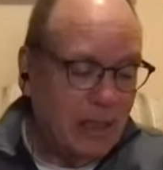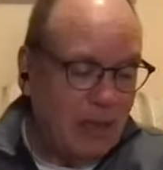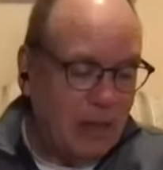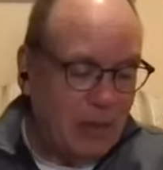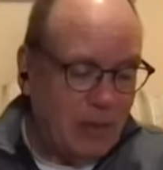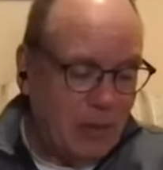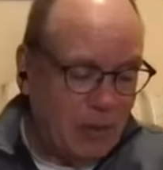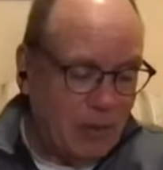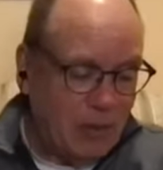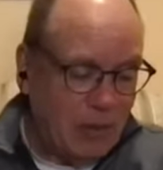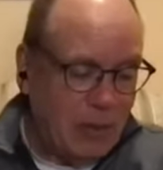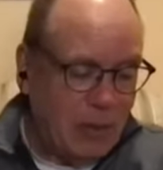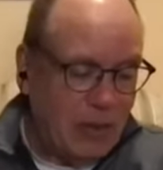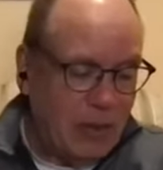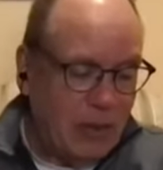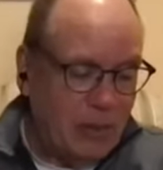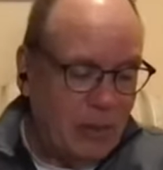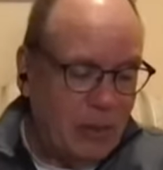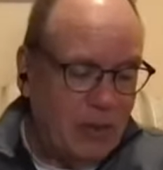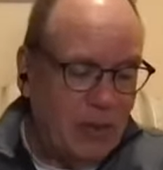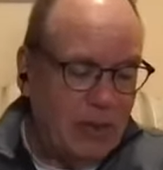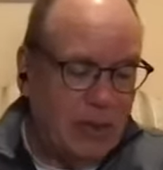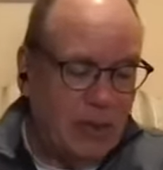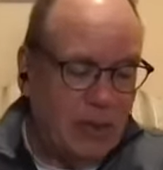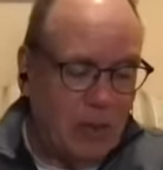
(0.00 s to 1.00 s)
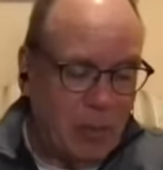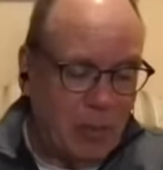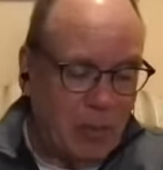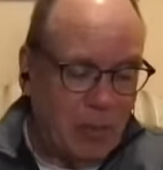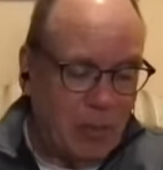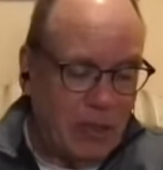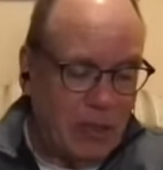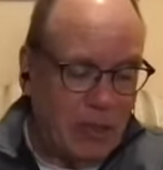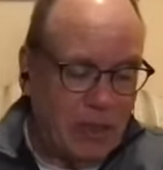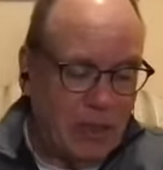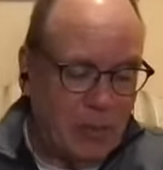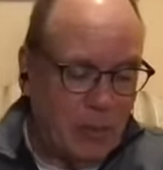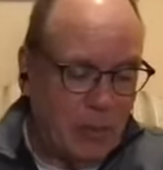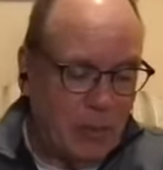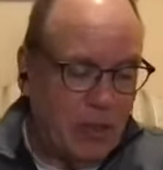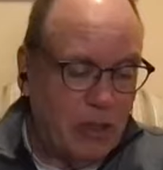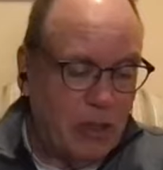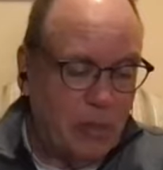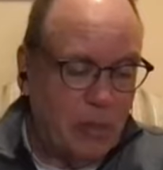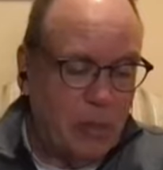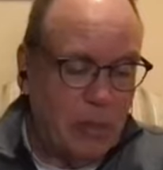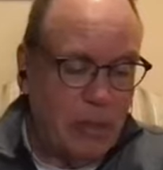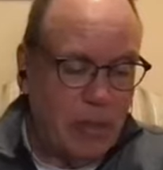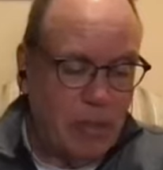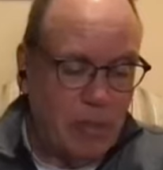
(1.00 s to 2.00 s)
Uh, he was in a place where he
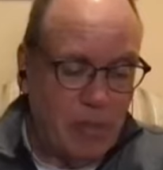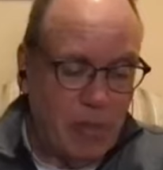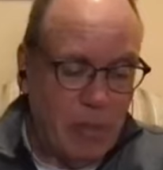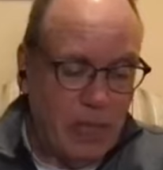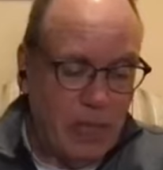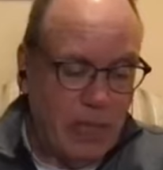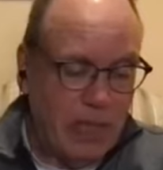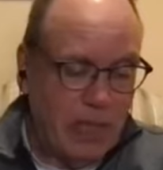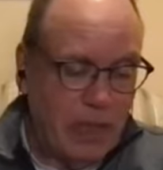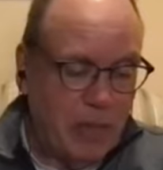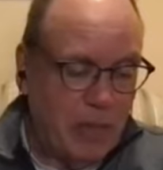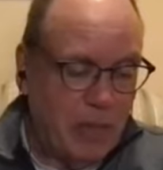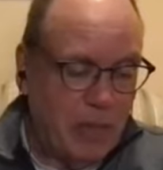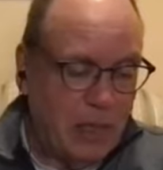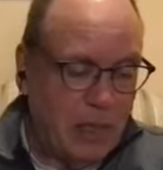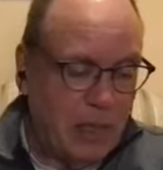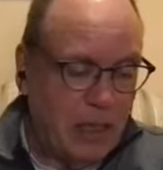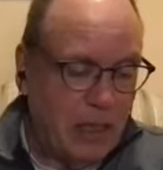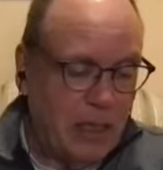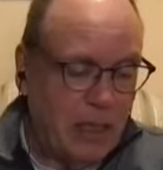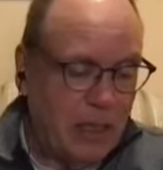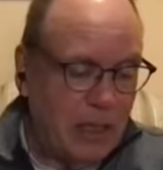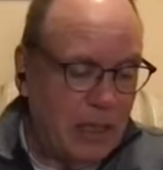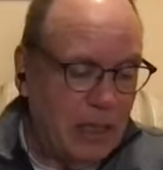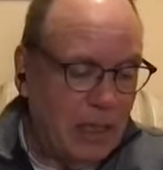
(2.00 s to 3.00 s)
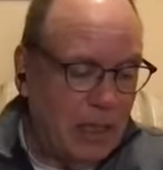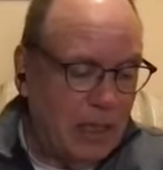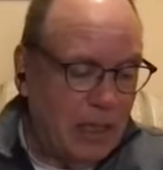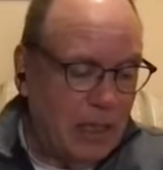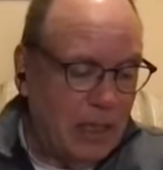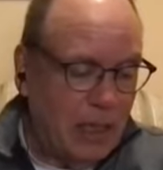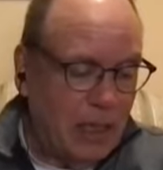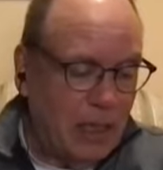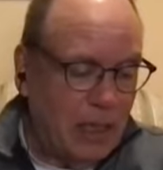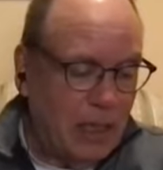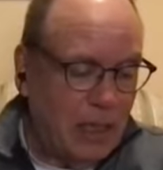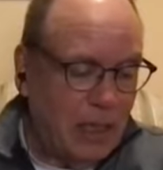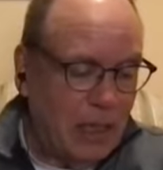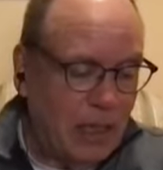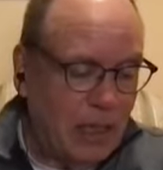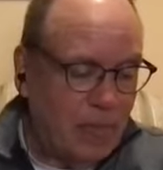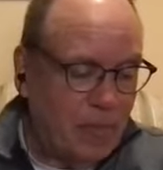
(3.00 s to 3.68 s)
spent many many uh,